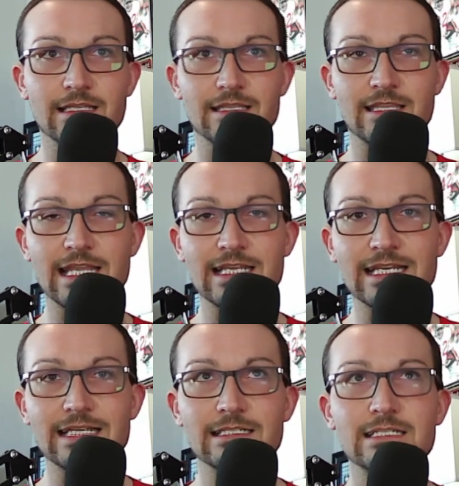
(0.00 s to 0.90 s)
They
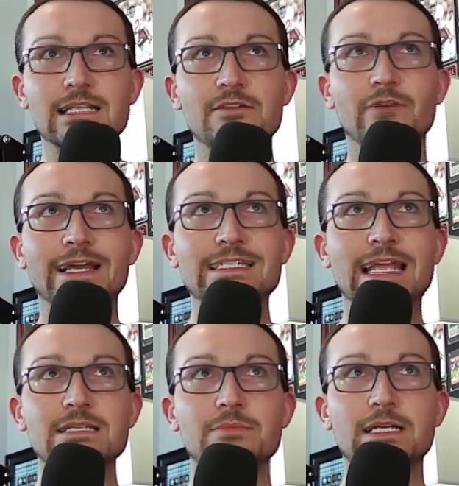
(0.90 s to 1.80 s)
didn't invite
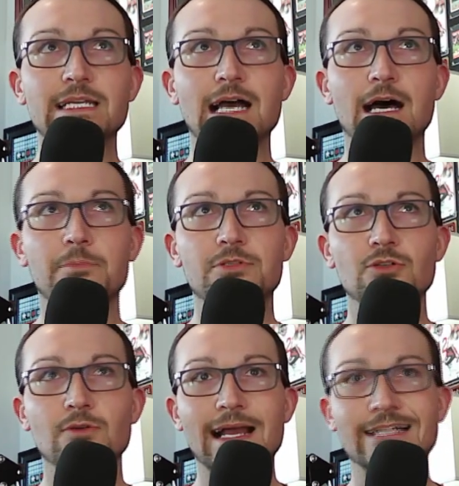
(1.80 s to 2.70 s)
anybody up
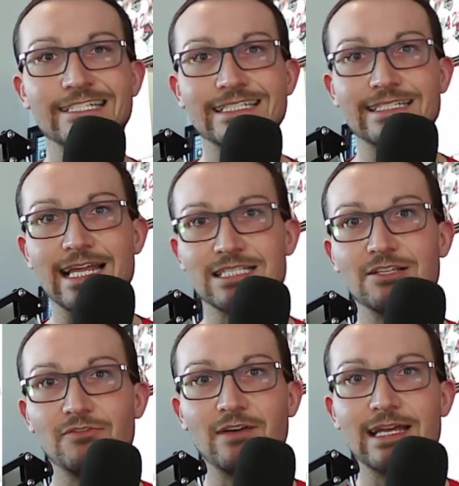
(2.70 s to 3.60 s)
to actually
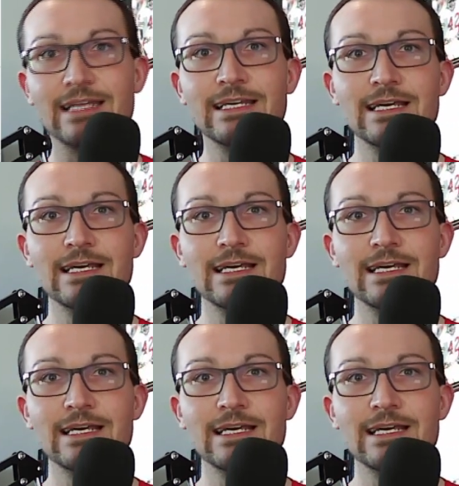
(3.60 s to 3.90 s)
testify,